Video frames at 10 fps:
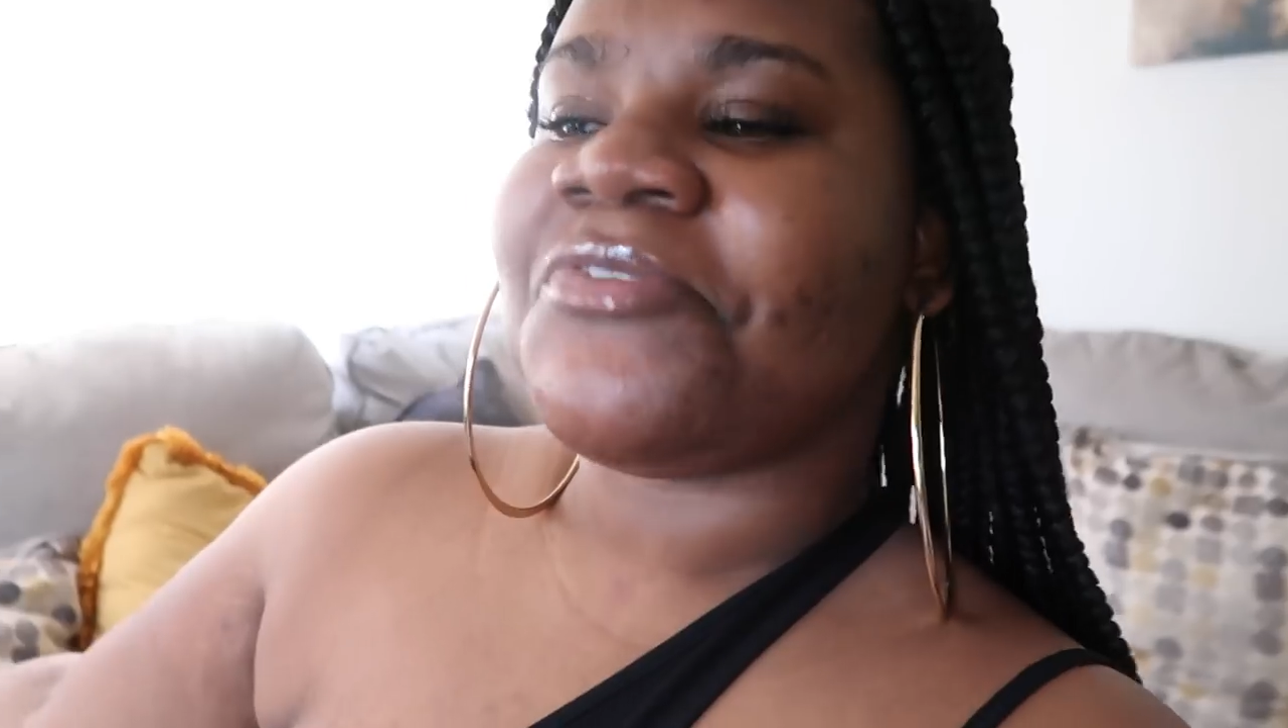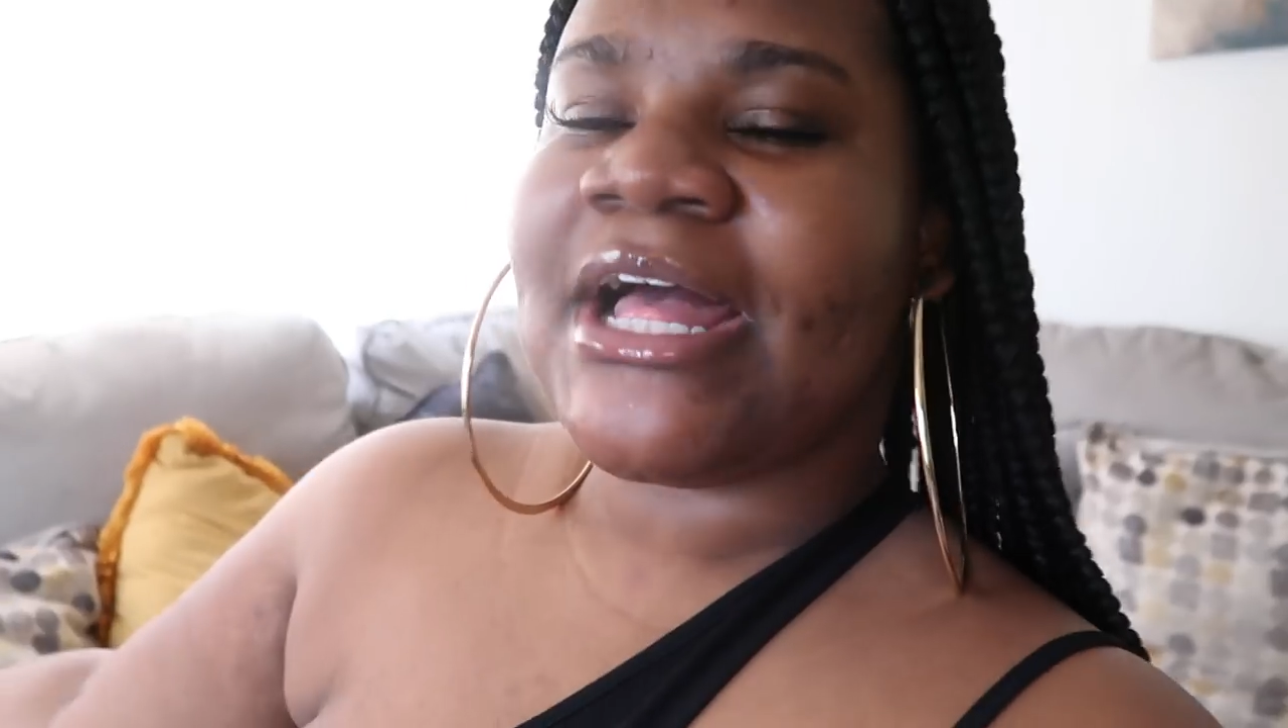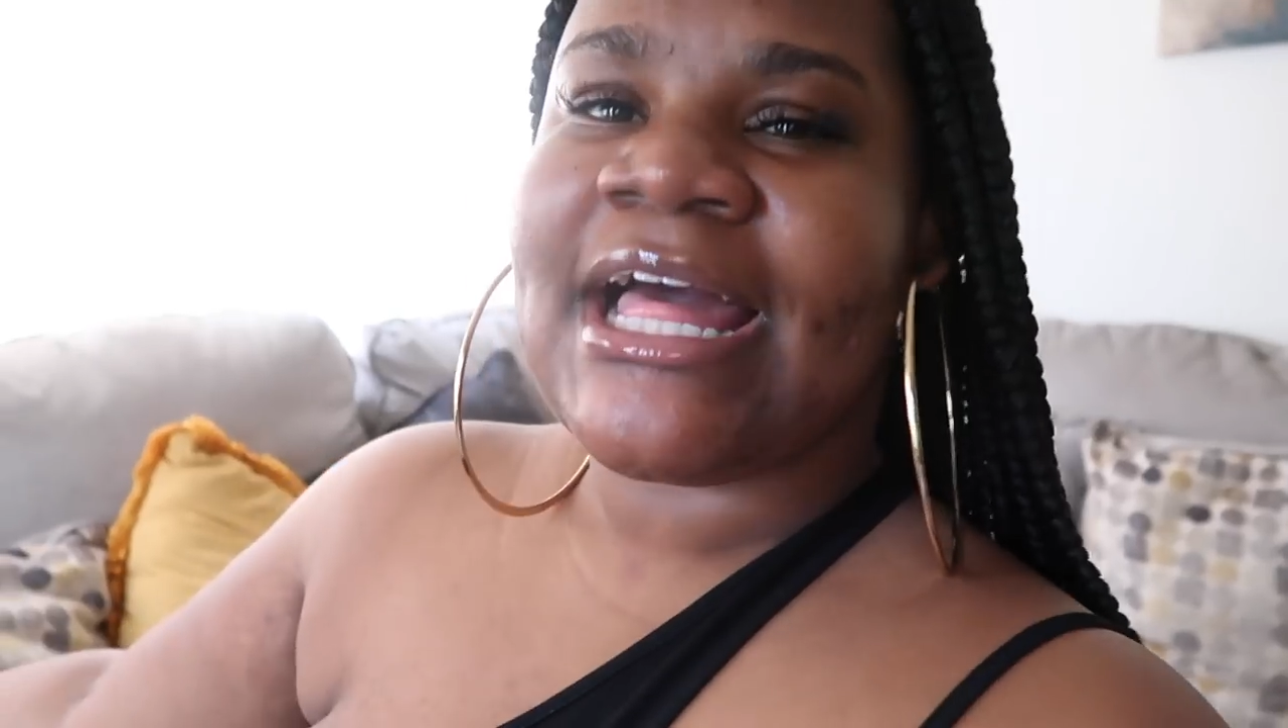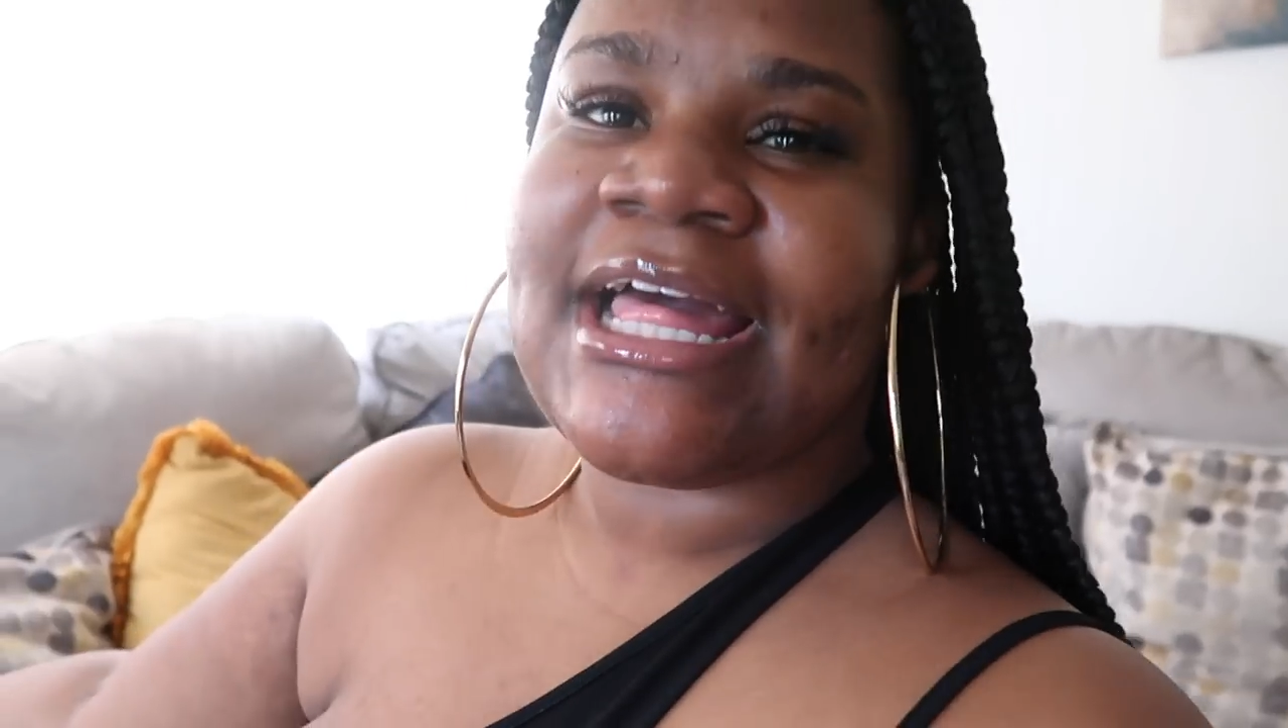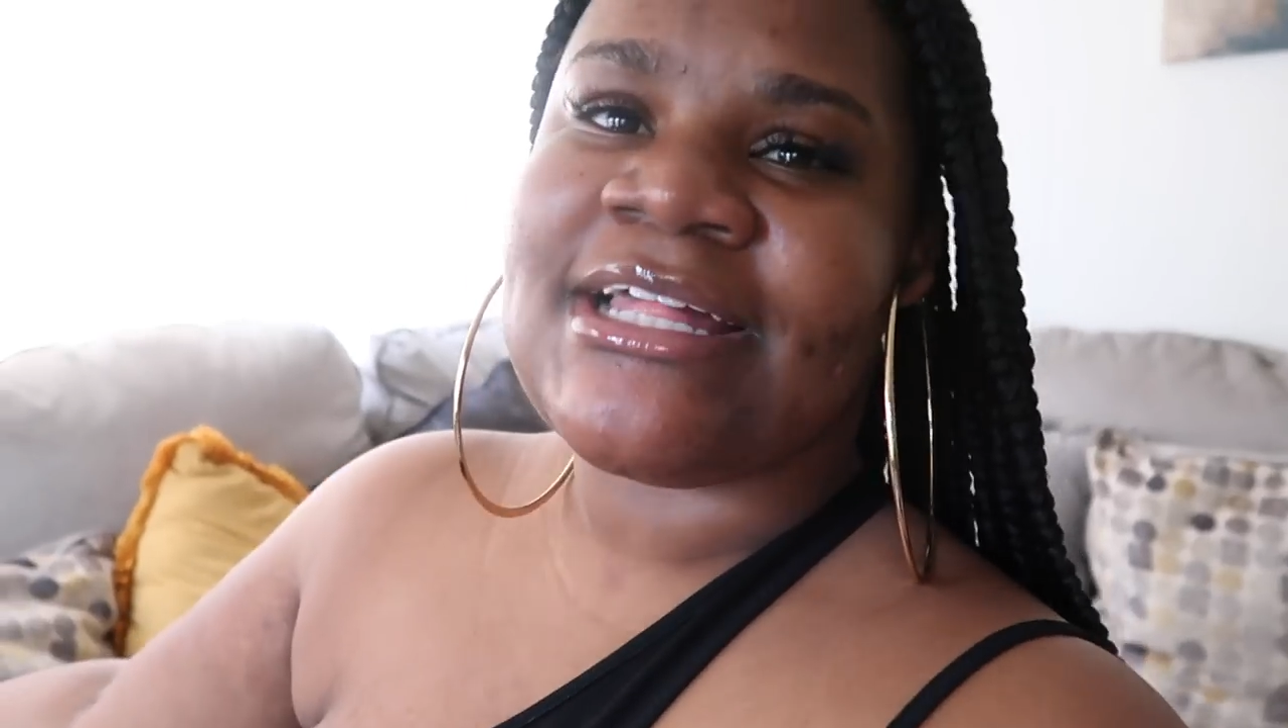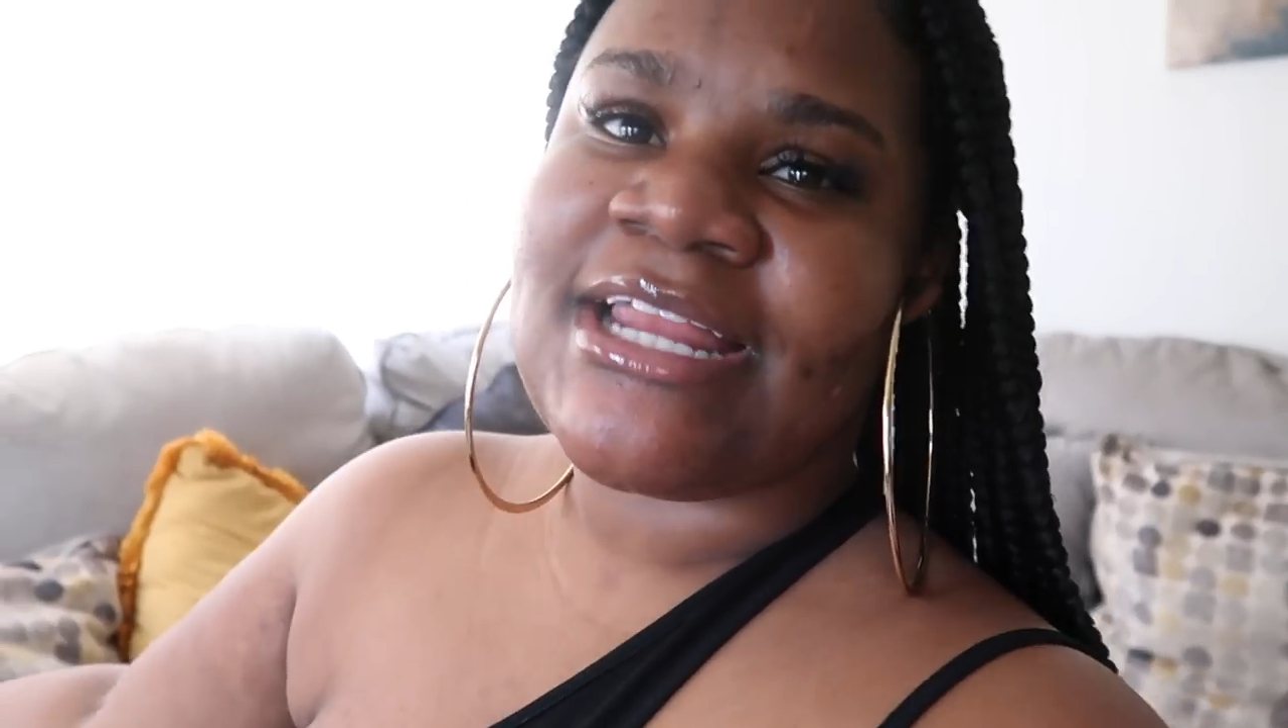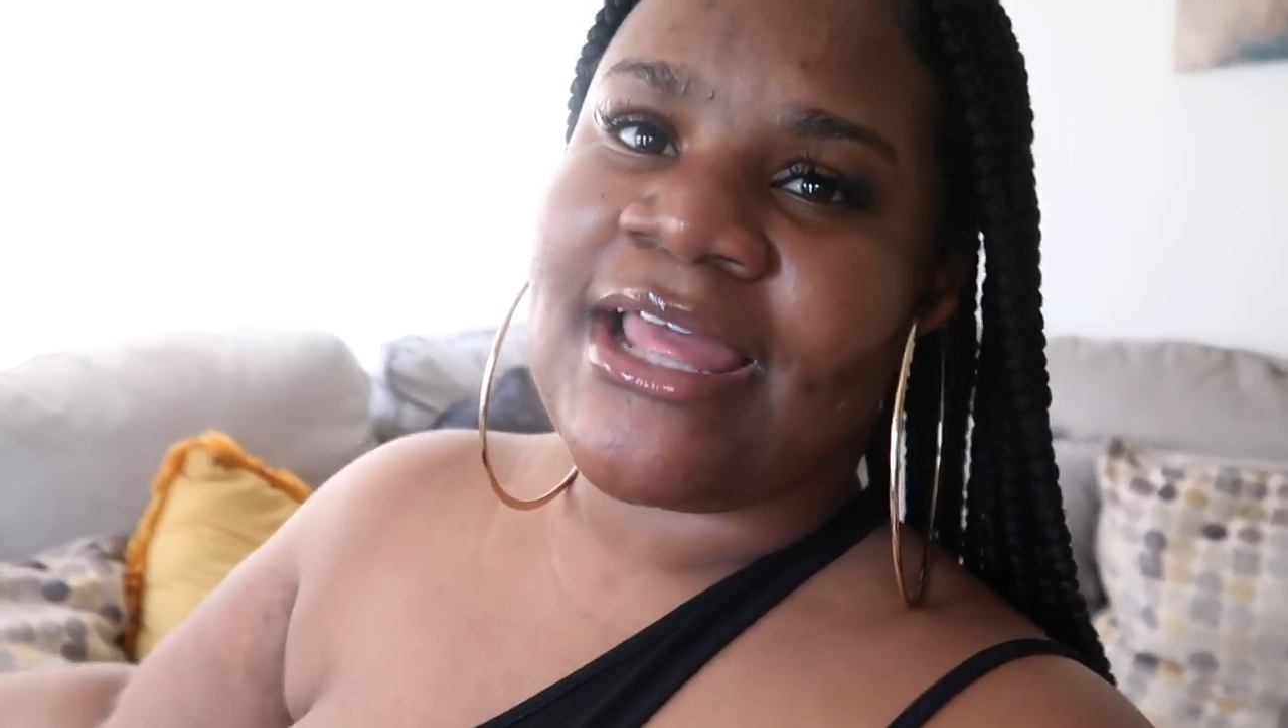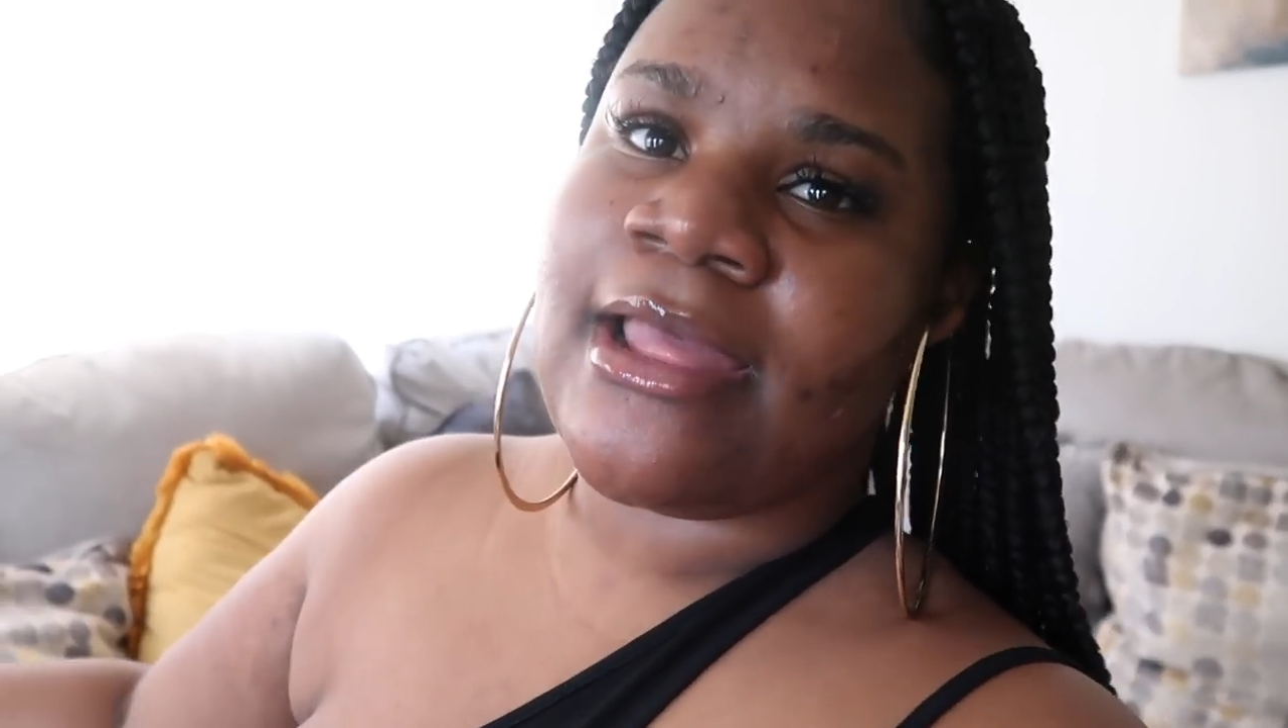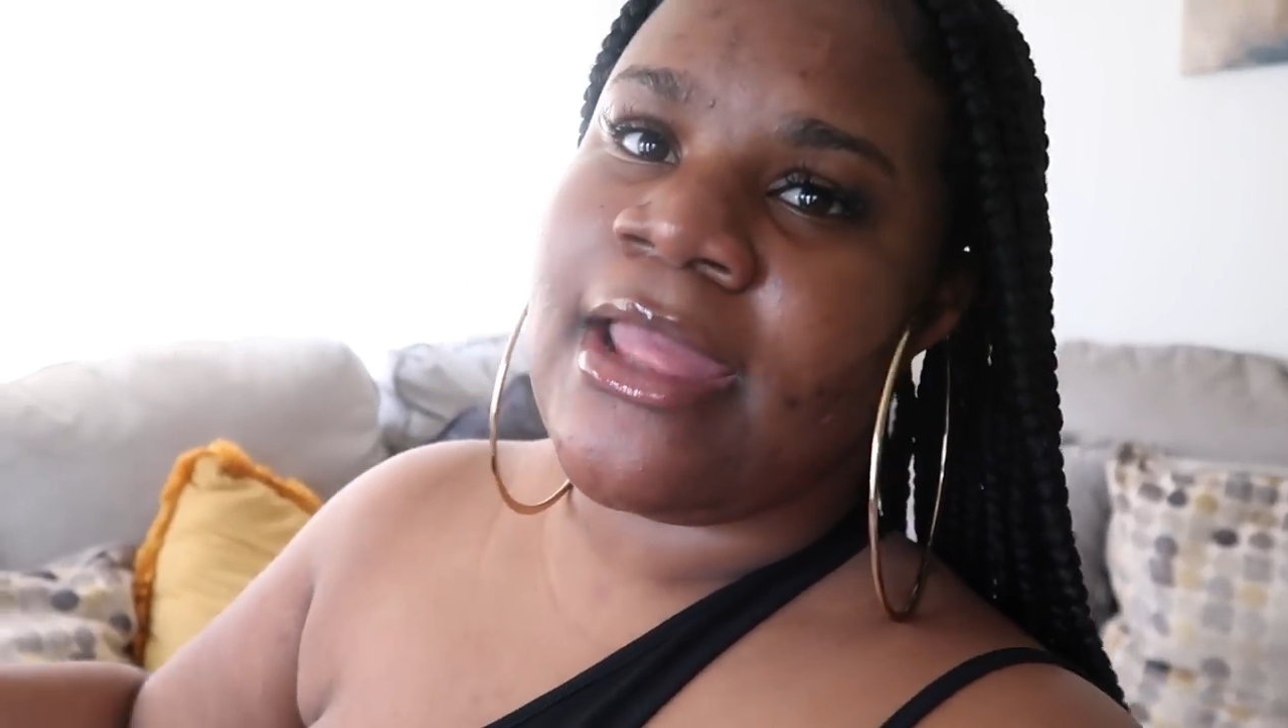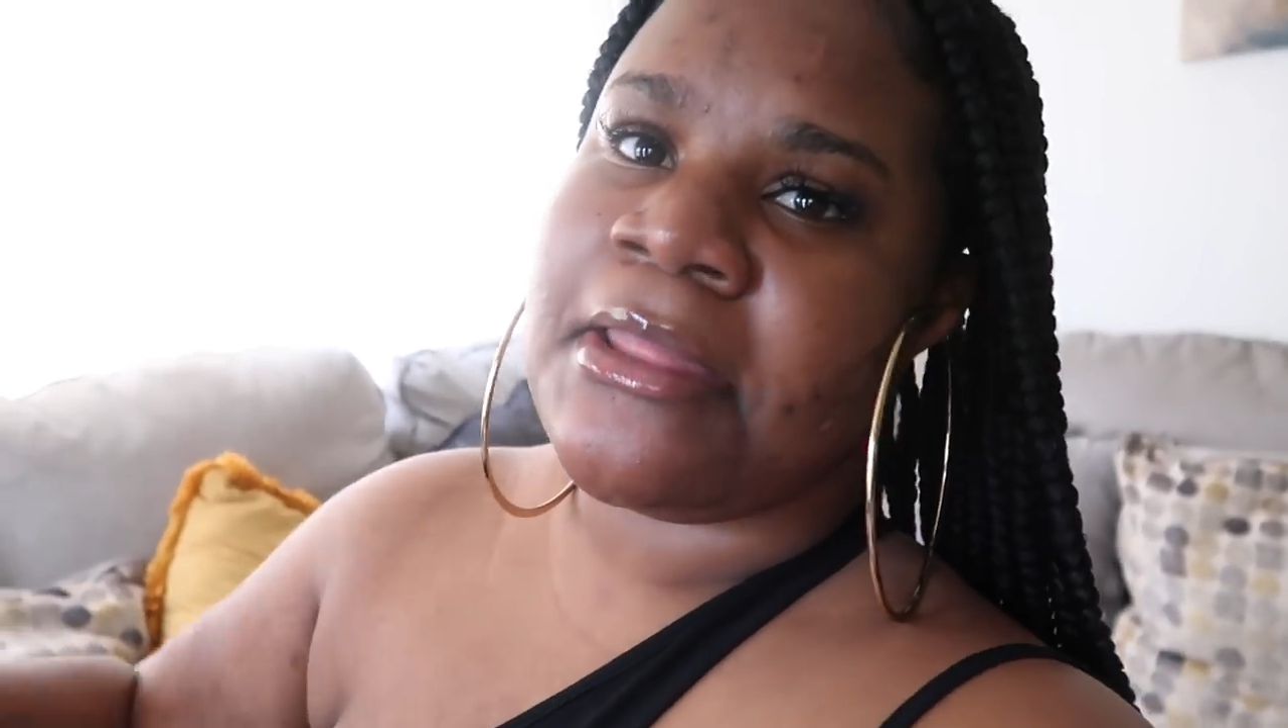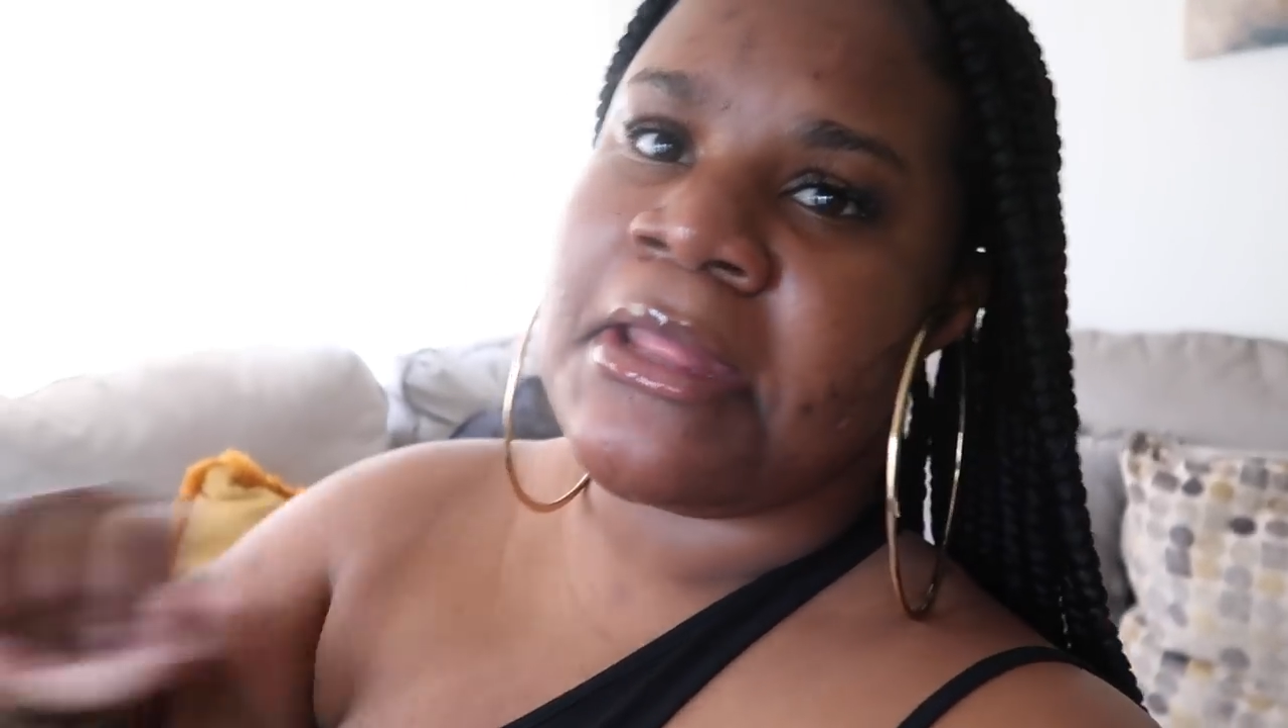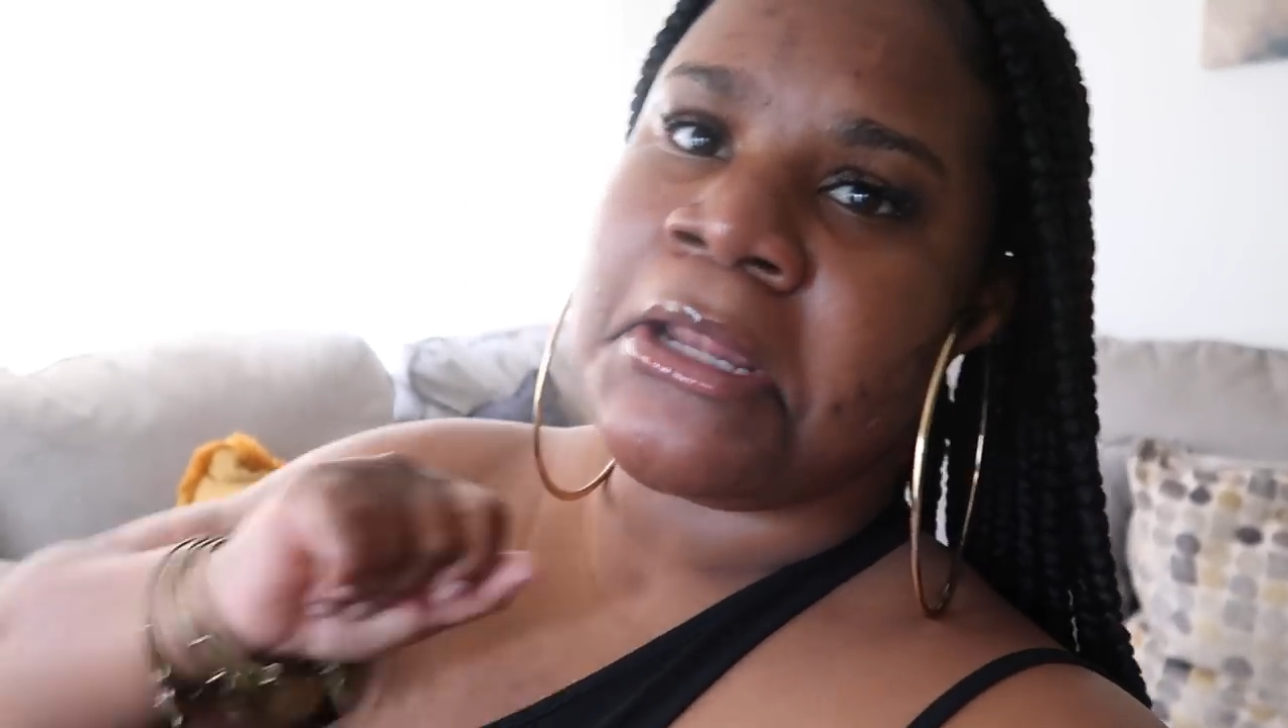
Friday.